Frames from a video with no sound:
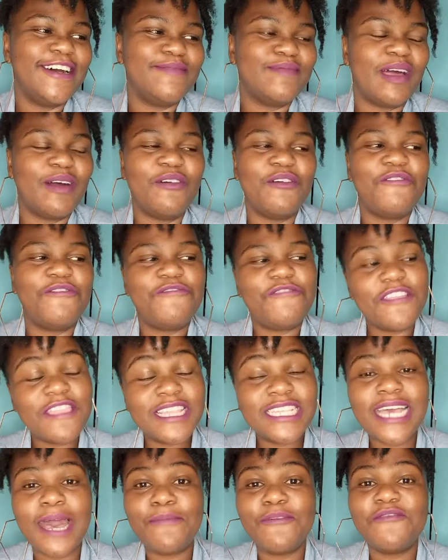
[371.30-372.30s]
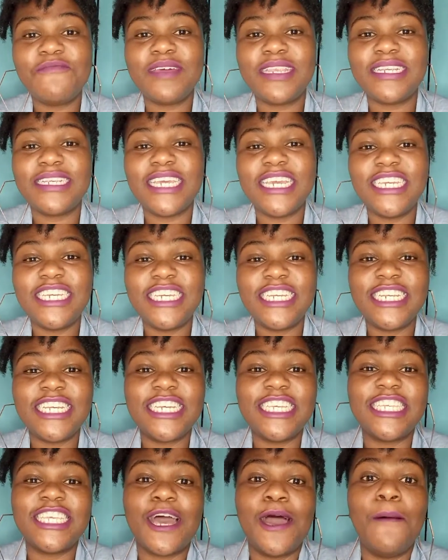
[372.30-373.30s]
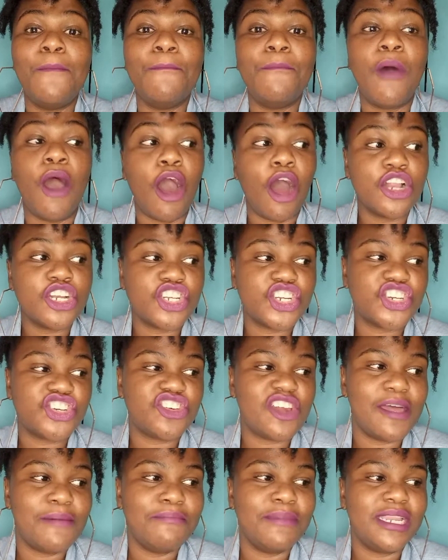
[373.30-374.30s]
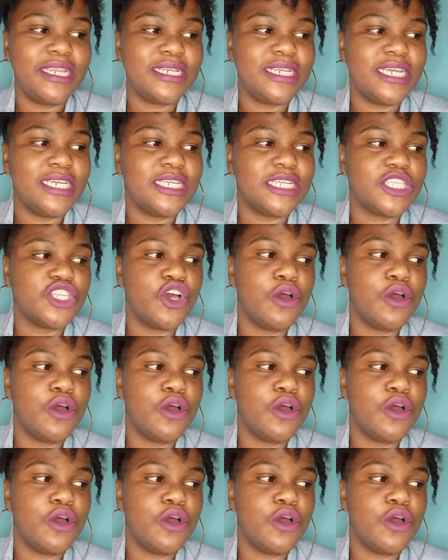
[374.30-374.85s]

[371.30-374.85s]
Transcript: um, our fifth type of meditation is a mantra meditation.